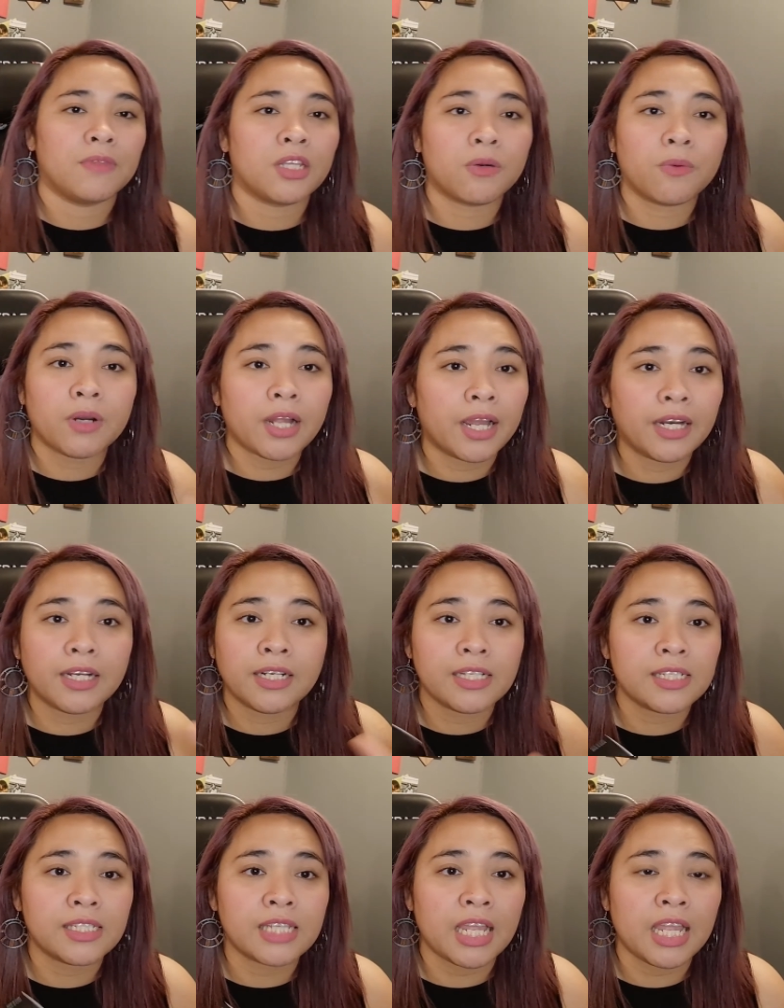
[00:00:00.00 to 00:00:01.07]
they were kind of the
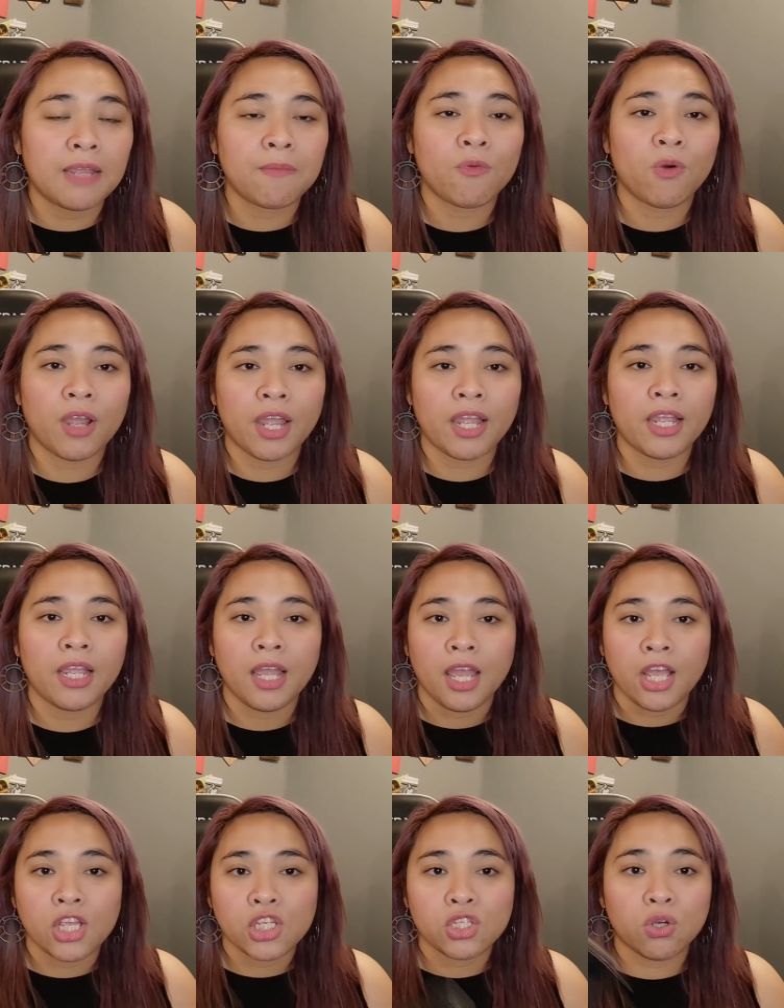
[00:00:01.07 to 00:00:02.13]
same way
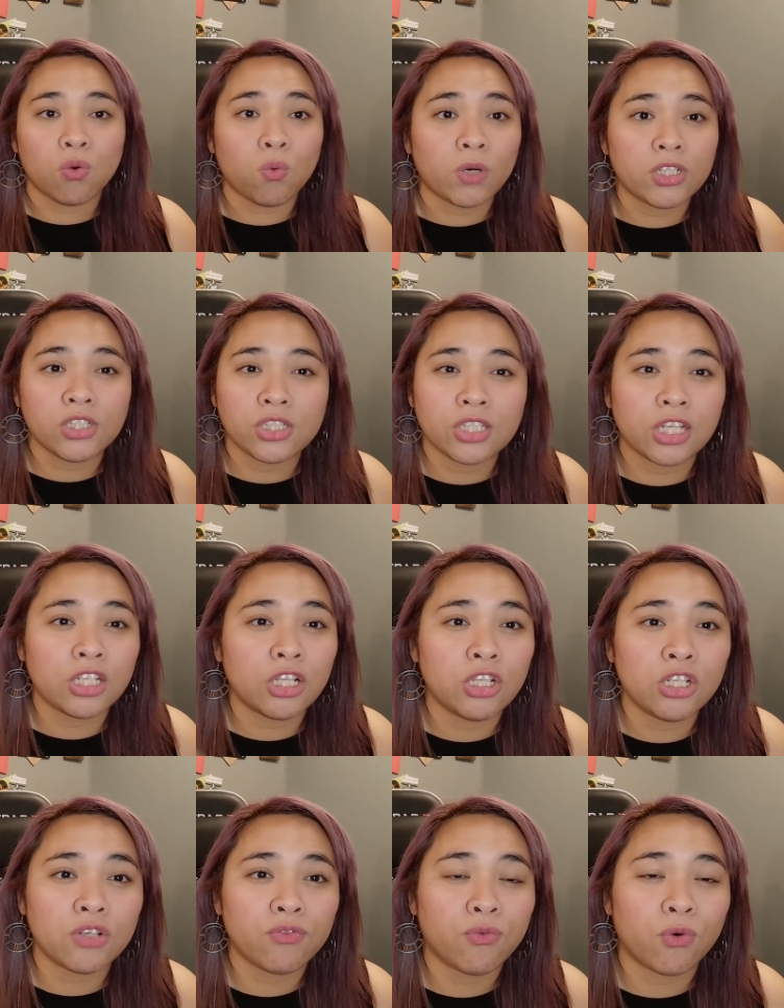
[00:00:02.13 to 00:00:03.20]
so we're just gonna
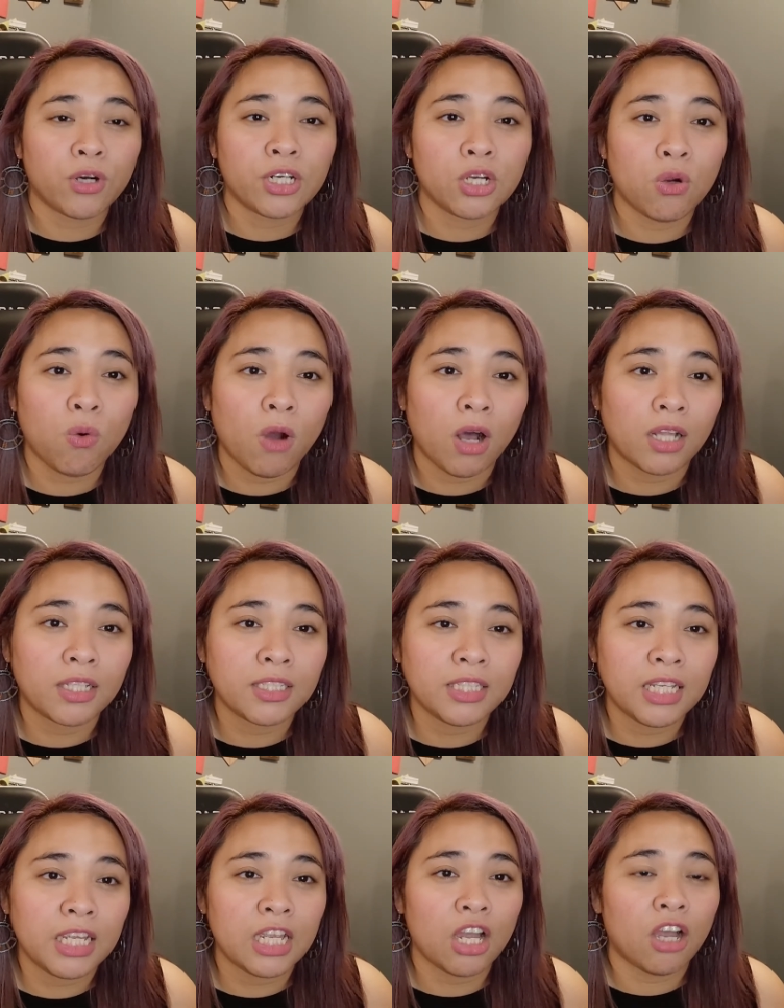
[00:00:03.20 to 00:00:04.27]
look for the
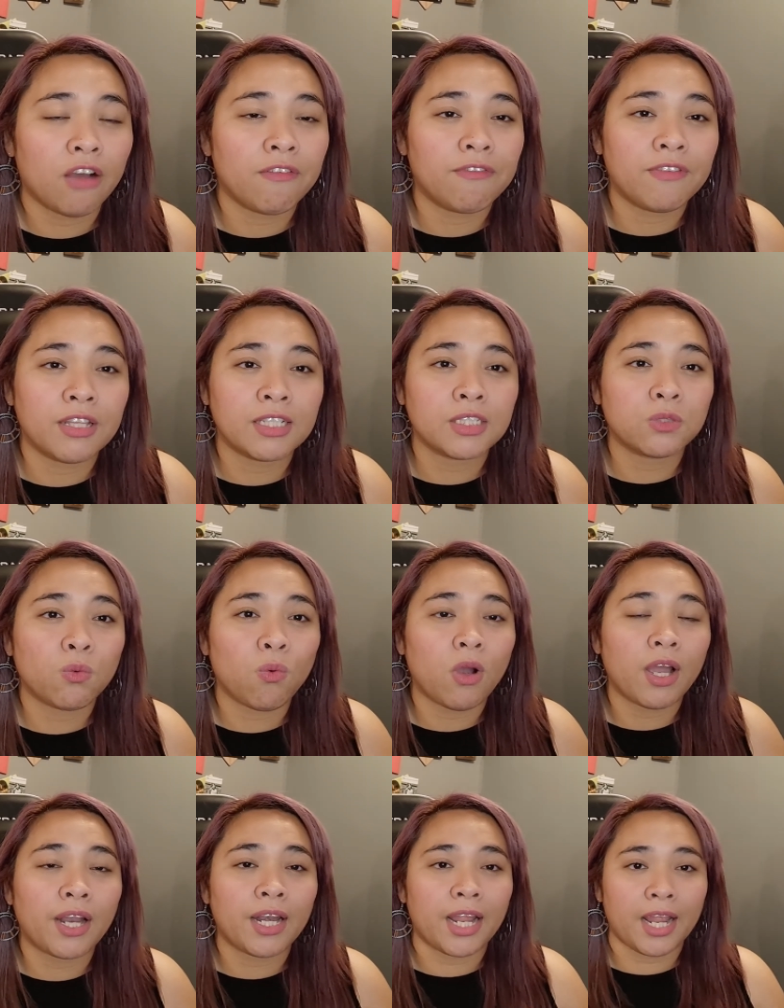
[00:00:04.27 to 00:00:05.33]
quality of this
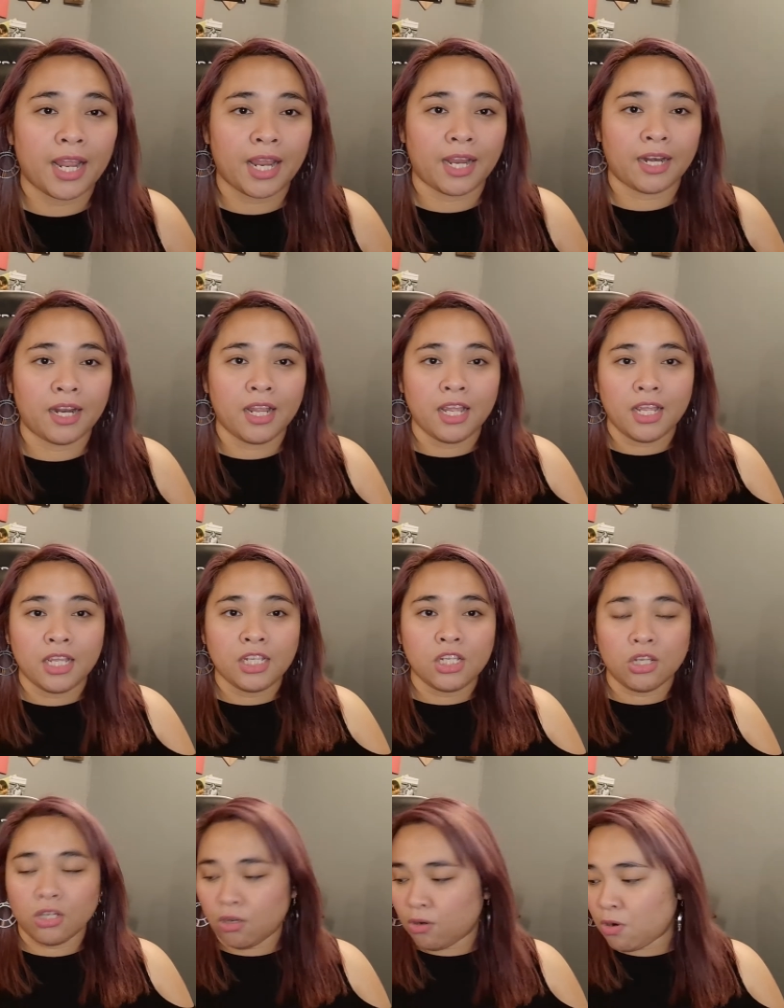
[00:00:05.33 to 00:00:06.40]
one and
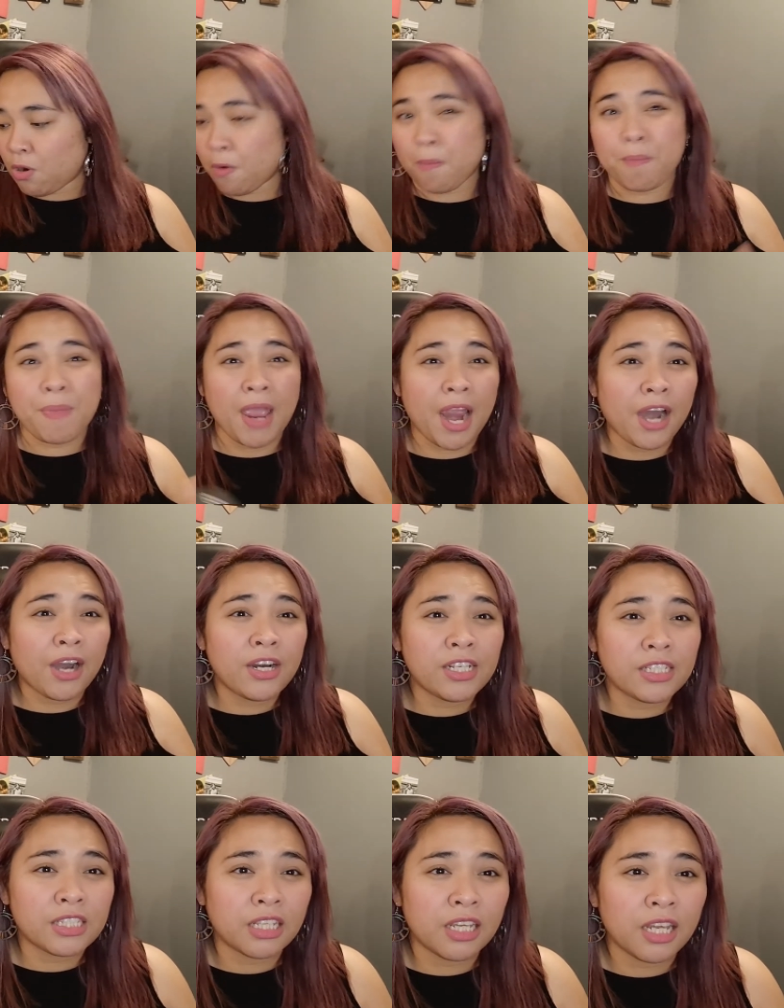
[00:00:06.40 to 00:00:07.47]
you know
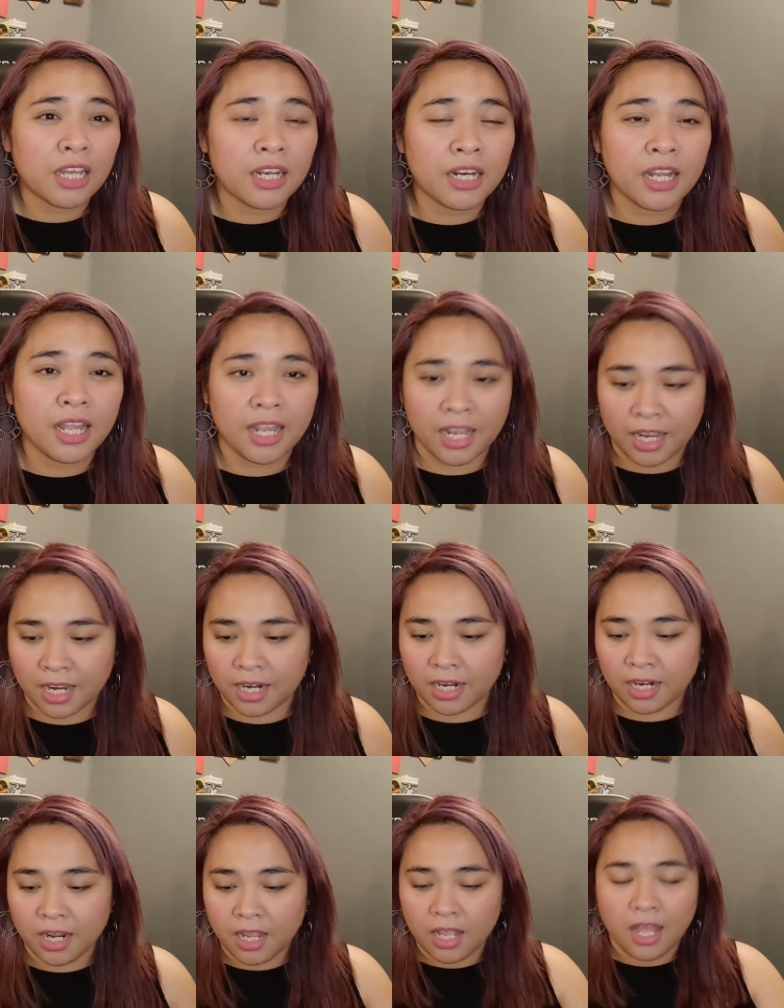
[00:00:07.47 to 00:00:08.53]
comparison and
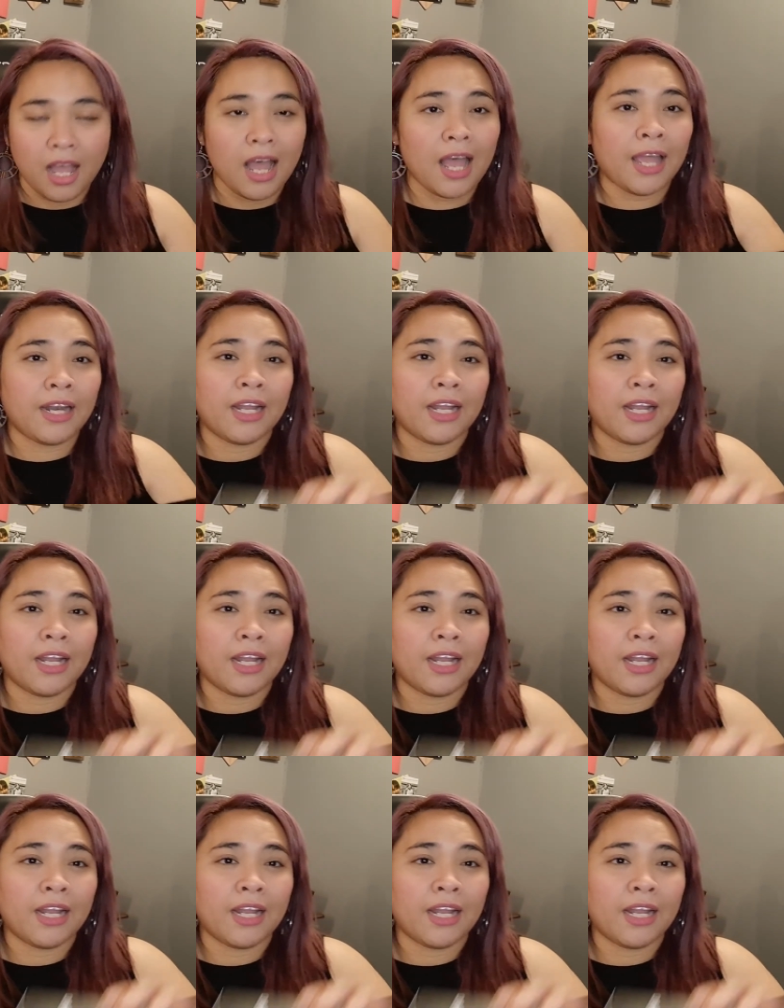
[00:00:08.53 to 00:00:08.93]
and